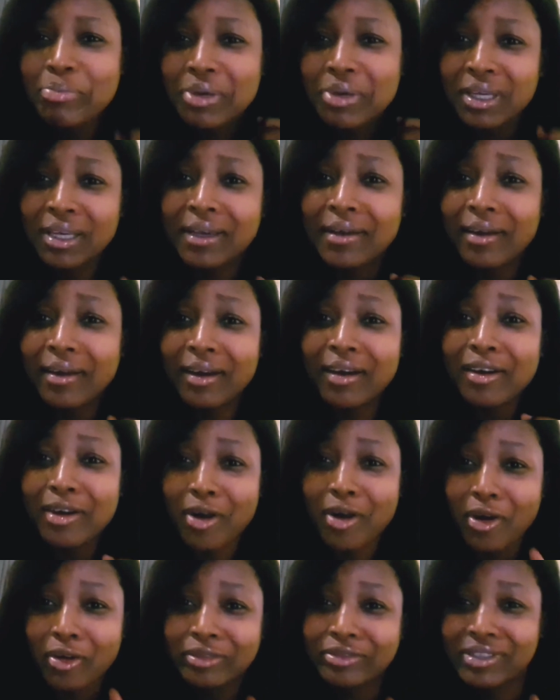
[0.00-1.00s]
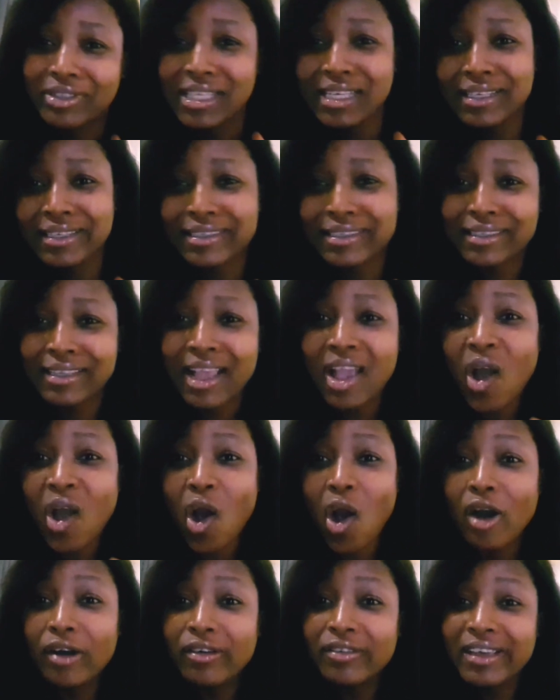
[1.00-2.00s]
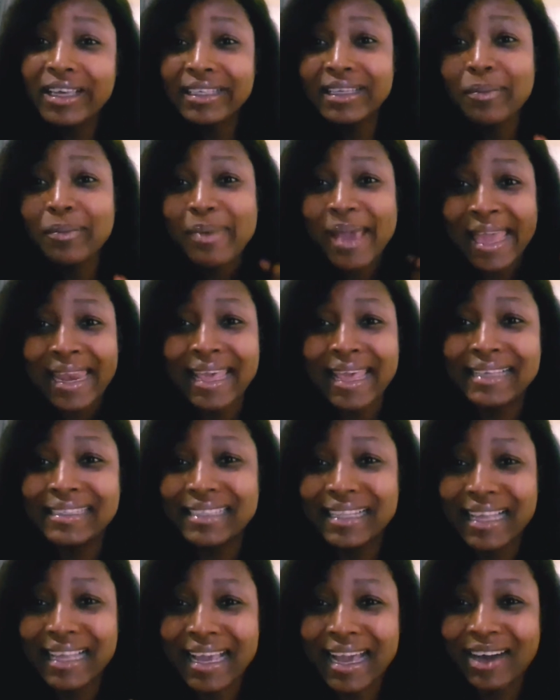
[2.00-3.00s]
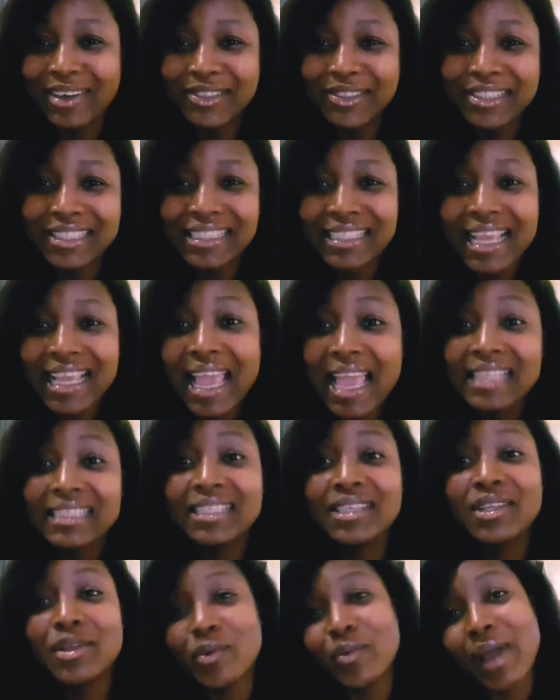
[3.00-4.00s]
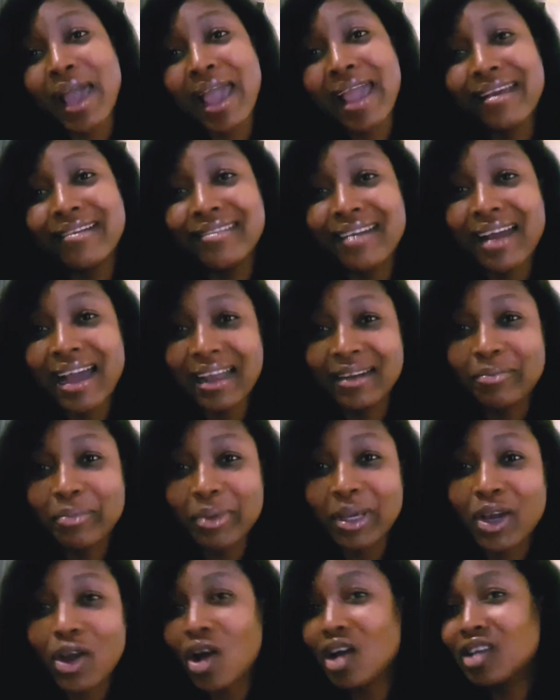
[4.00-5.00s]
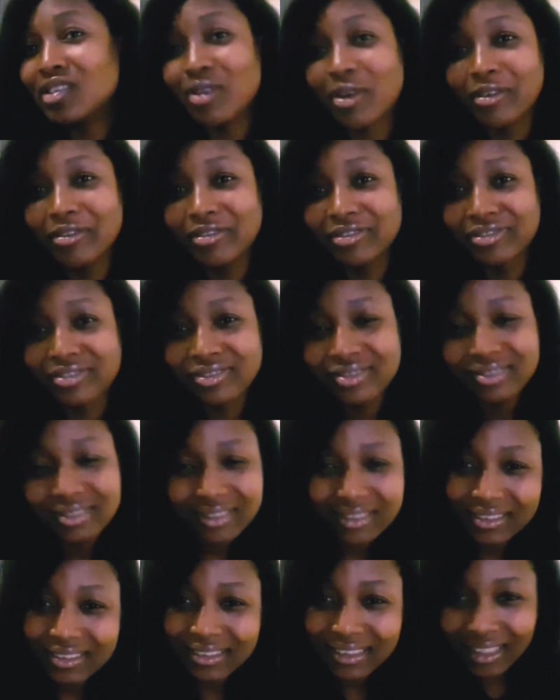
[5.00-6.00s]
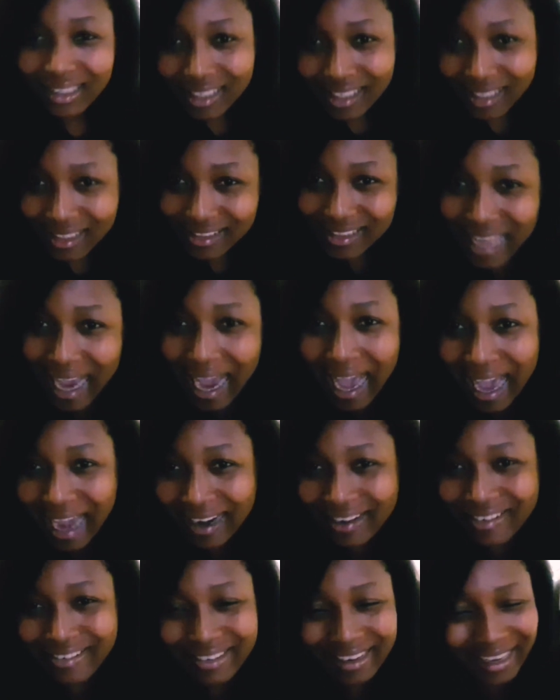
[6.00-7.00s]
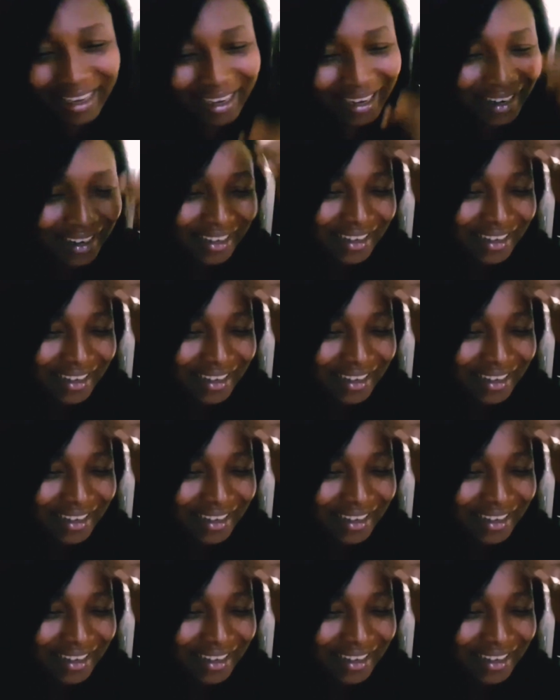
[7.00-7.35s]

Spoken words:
Big girl of this, of Independence Layout. See the way I ran because of diarrhea.